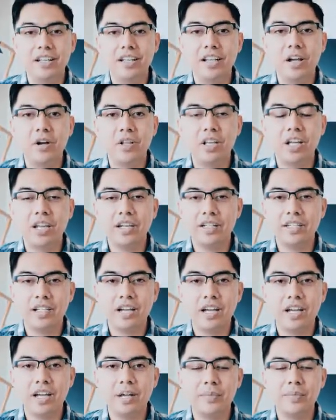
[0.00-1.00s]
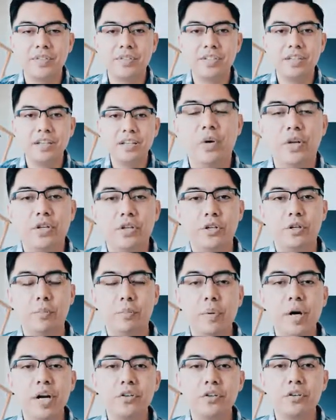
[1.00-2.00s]
Now, a lot of times, whether you're
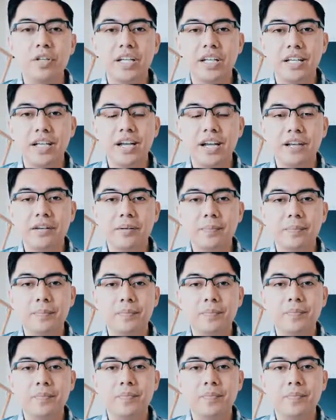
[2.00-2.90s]
bundling an item